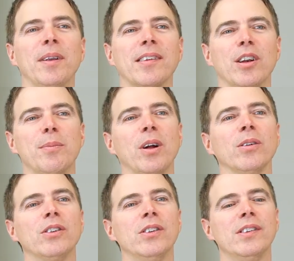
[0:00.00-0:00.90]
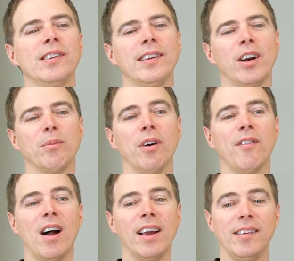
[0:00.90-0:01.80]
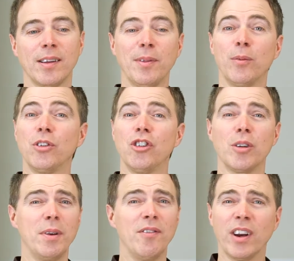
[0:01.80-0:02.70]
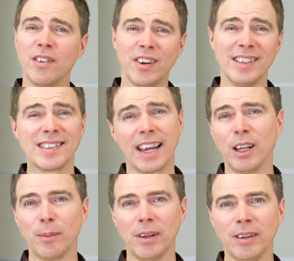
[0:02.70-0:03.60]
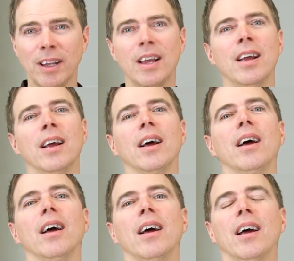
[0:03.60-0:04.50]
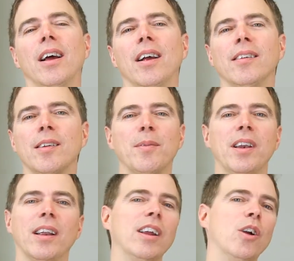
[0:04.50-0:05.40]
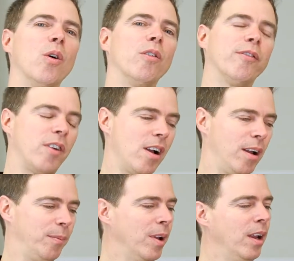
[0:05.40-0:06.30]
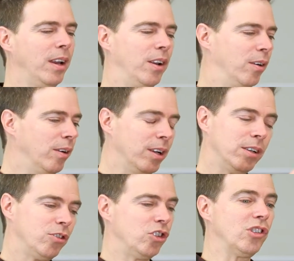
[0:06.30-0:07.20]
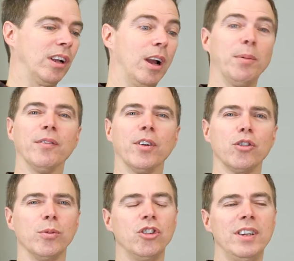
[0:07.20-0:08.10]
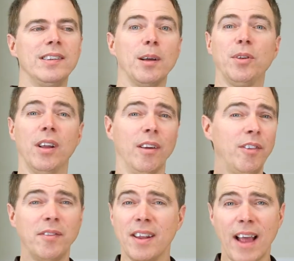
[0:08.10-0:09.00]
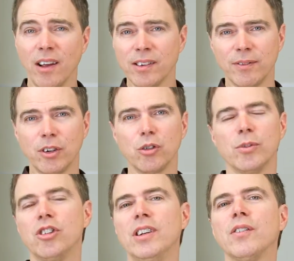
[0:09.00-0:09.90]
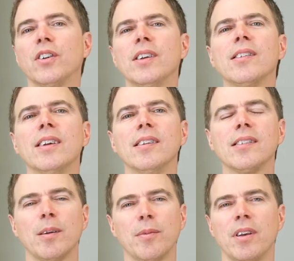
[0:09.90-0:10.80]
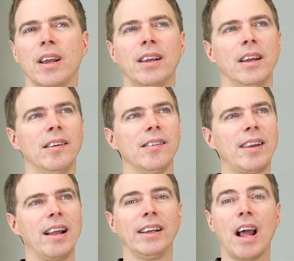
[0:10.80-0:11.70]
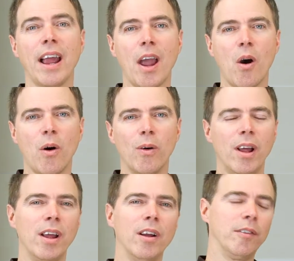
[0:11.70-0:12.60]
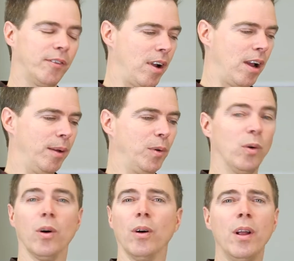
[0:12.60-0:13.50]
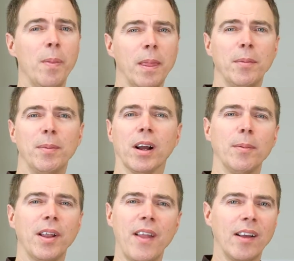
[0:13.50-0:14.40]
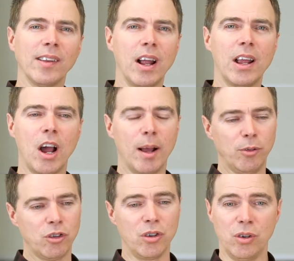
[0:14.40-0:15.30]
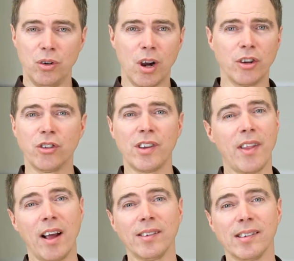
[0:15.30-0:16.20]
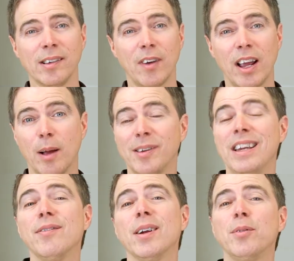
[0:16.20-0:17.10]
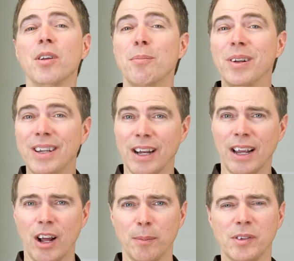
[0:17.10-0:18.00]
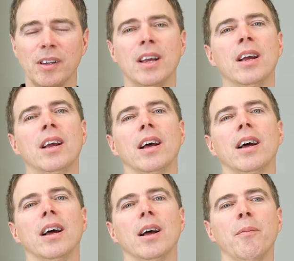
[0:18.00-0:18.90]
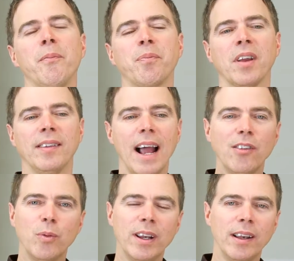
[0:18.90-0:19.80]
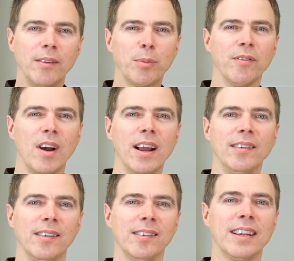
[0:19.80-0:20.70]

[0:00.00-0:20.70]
It's going to be able to sit there and provide something which is going to be very, very scalable, something that can go from, just a couple of virtual machines up to 50,000 virtual machines, for instance, something that can scale in I/O from, maybe a couple of thousand IOPS to hundreds of thousands of IOPS, even up to a million IOPS. That's what it provides, is